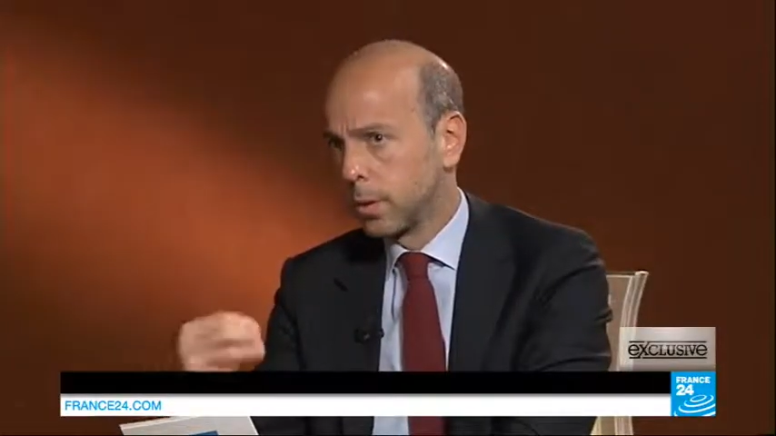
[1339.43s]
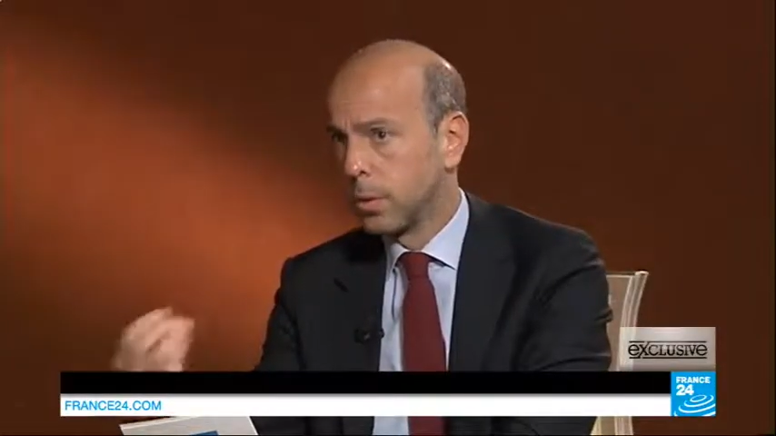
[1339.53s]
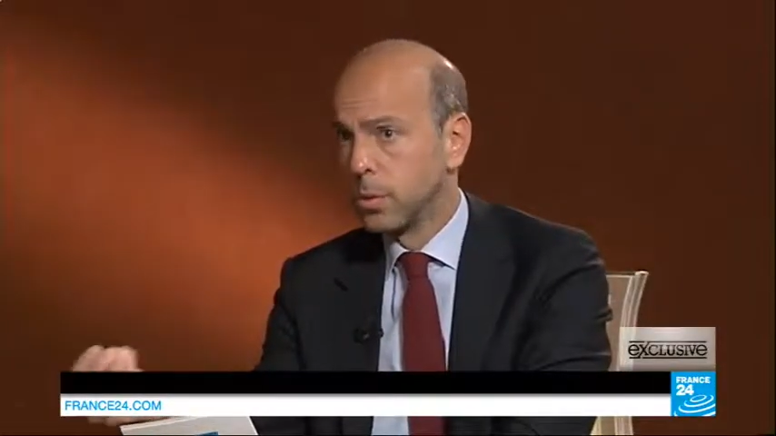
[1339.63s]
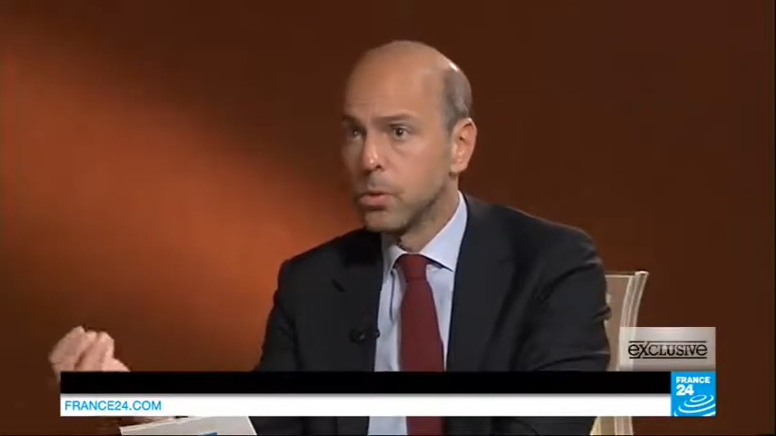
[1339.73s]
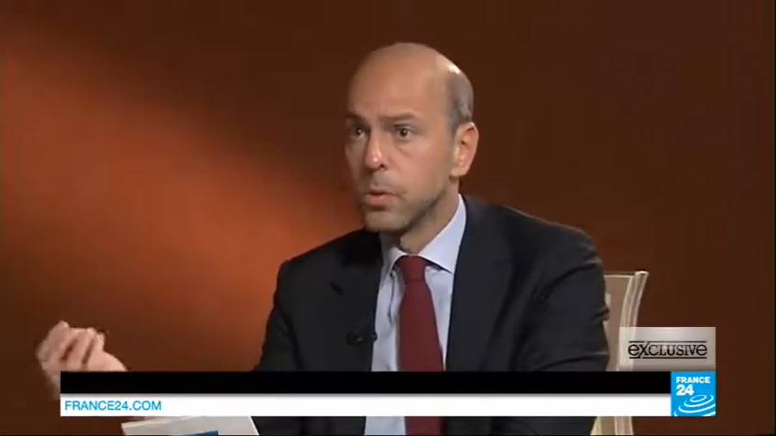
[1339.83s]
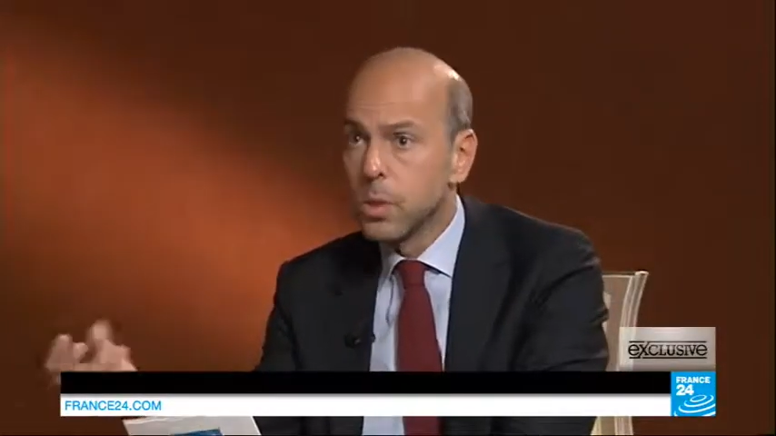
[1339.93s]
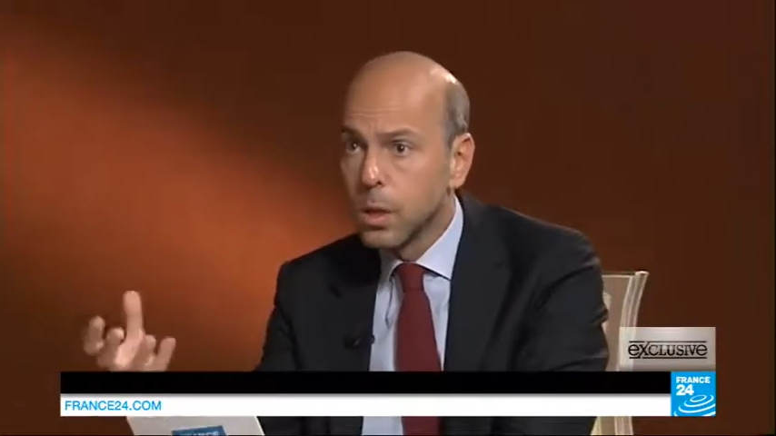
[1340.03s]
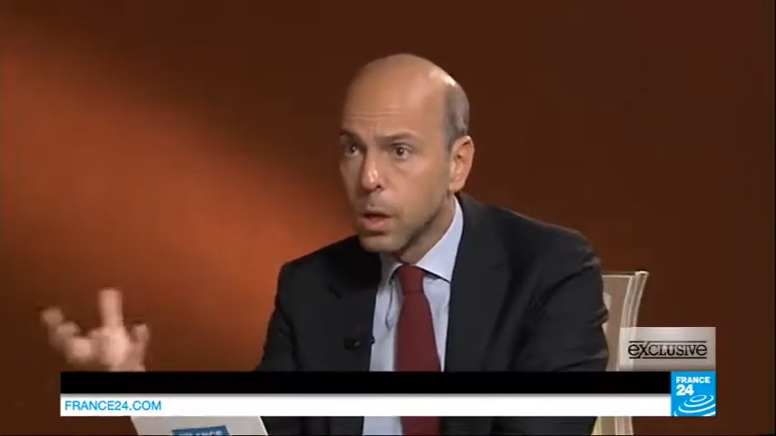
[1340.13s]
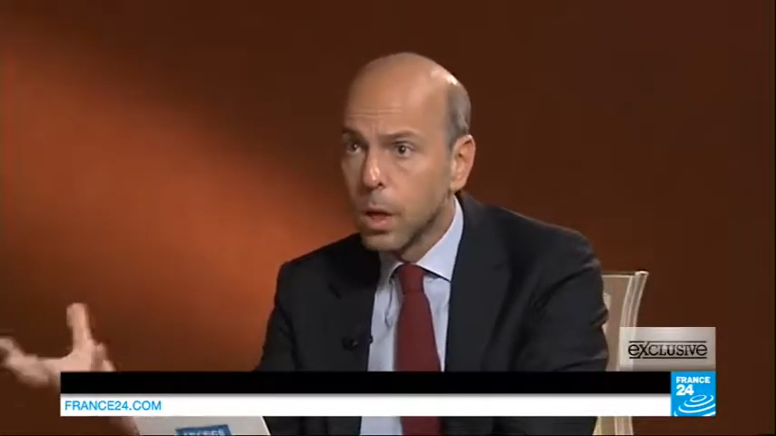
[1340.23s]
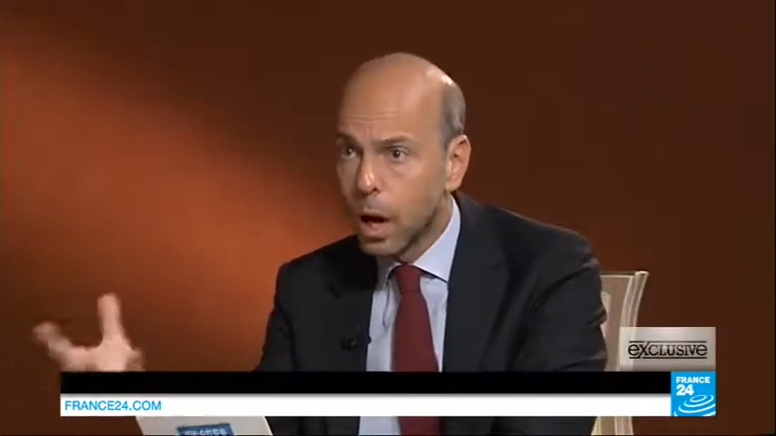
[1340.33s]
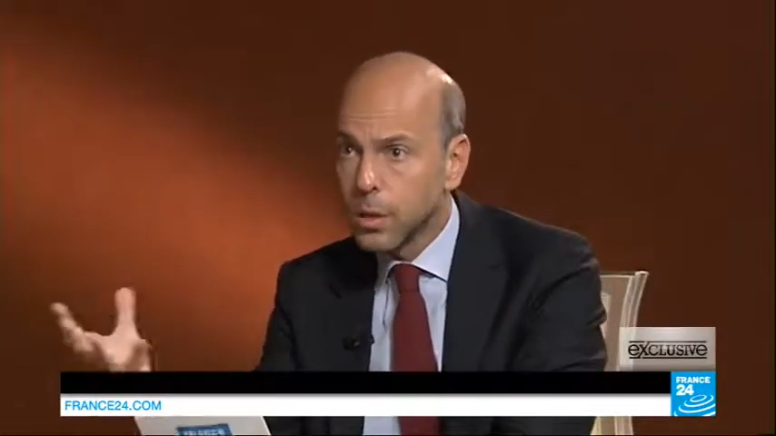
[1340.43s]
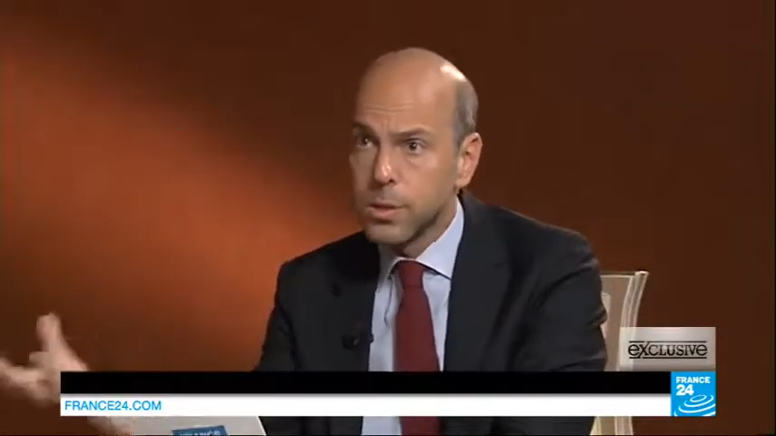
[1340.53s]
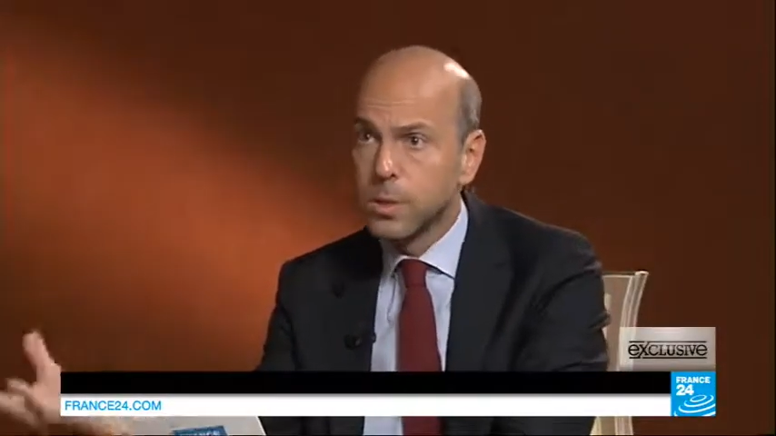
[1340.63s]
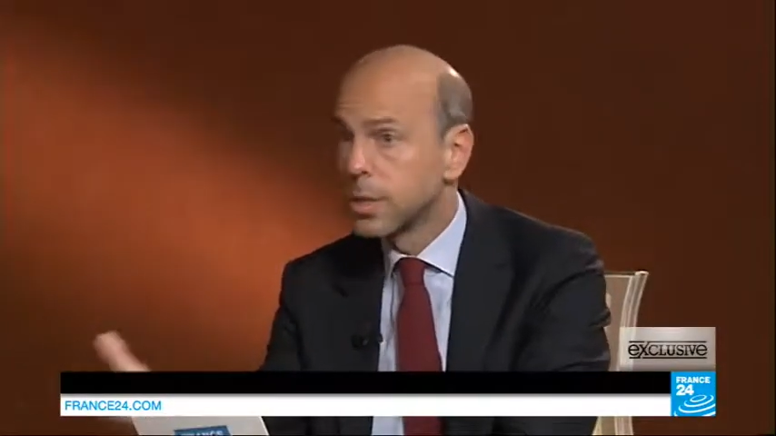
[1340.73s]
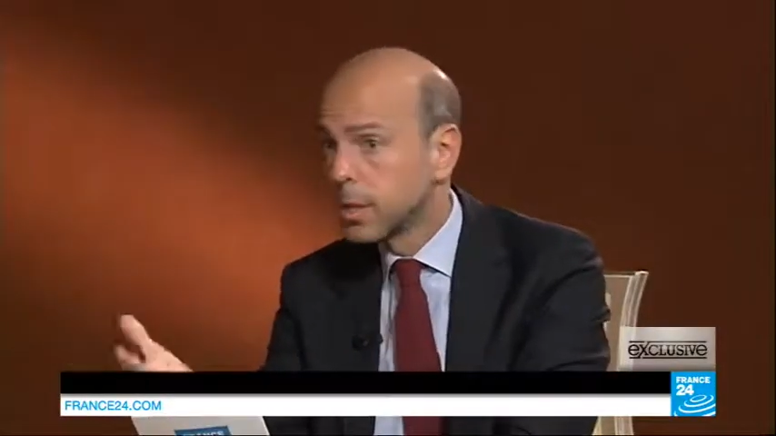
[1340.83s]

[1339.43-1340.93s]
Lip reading: those hostage